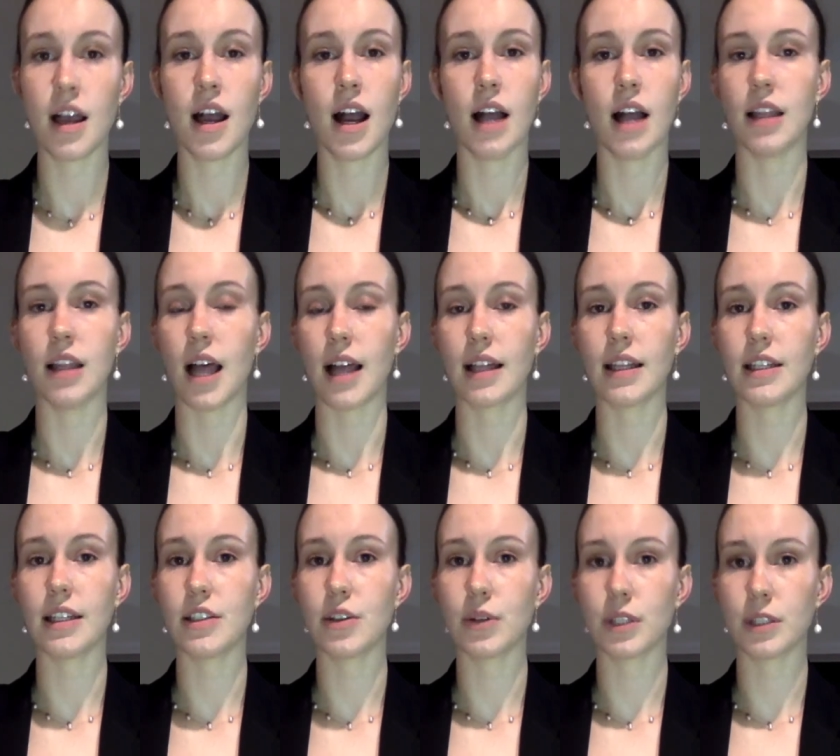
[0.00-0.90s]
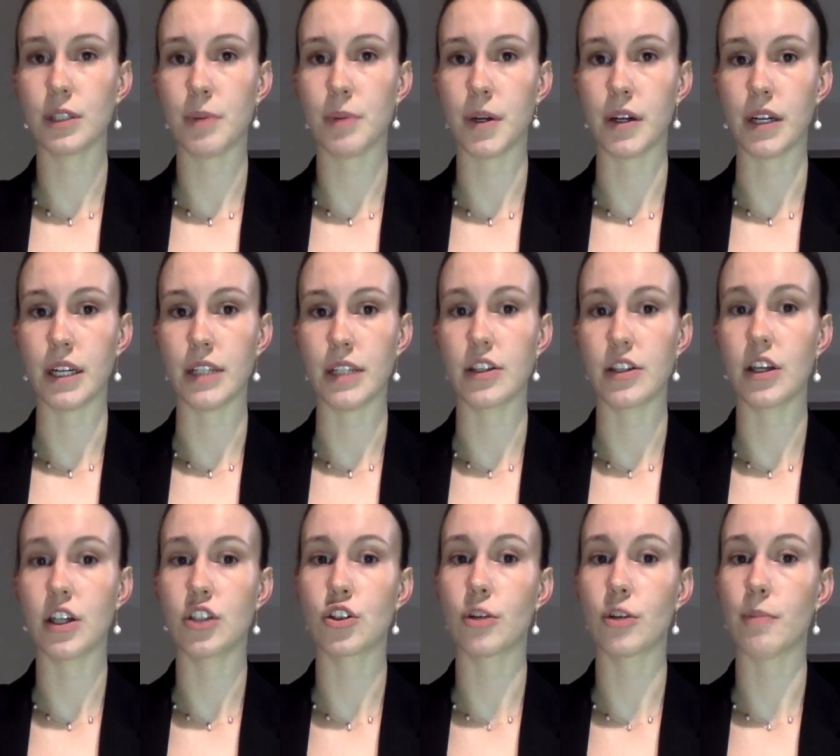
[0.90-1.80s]
are likely to experience
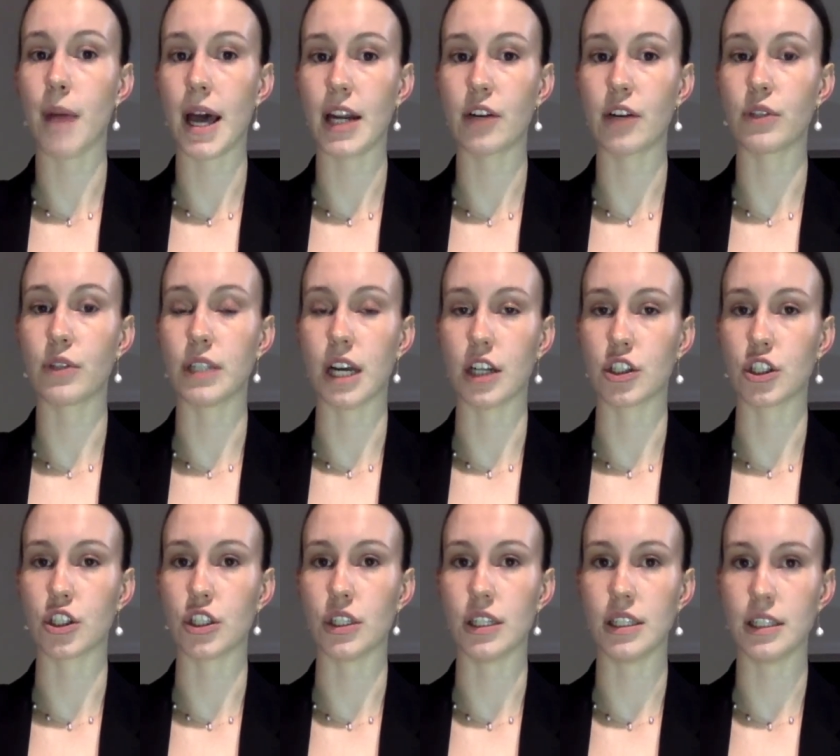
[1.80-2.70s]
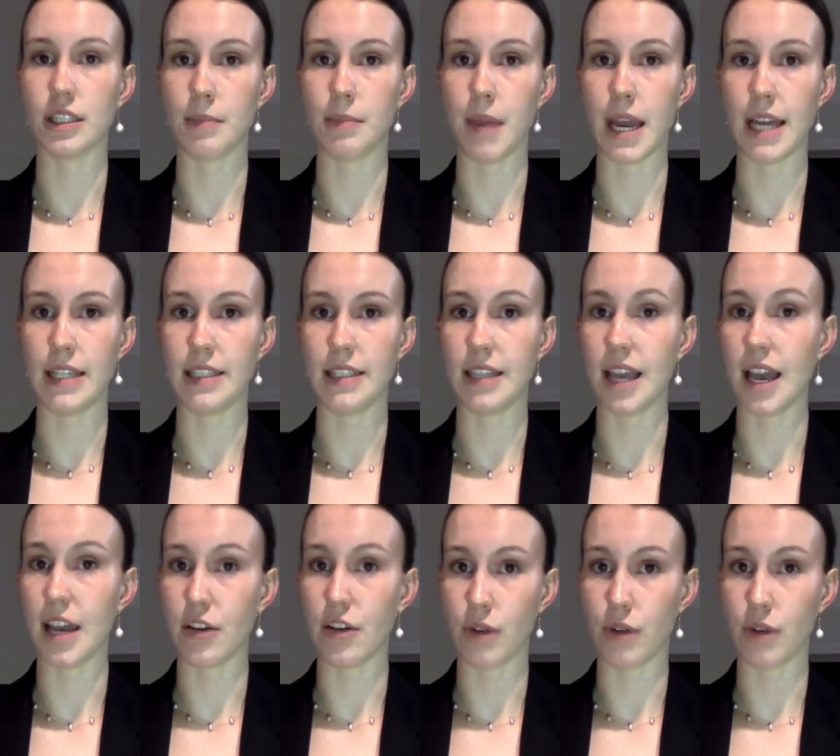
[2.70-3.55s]
a dramatic reduction in demand and